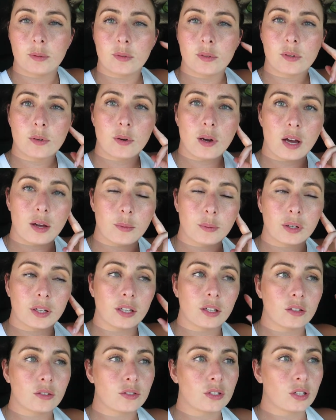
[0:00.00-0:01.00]
we'll go out. We're
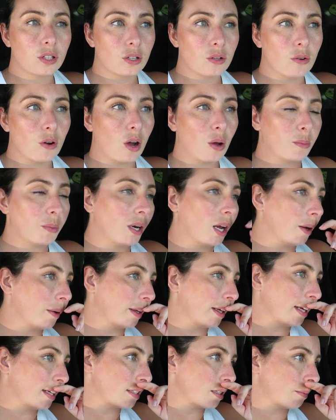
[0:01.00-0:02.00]
going to go to the co-op
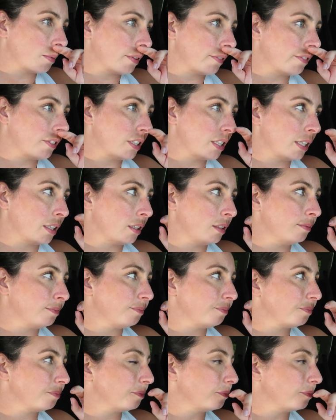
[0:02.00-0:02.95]
now and get something for dinner.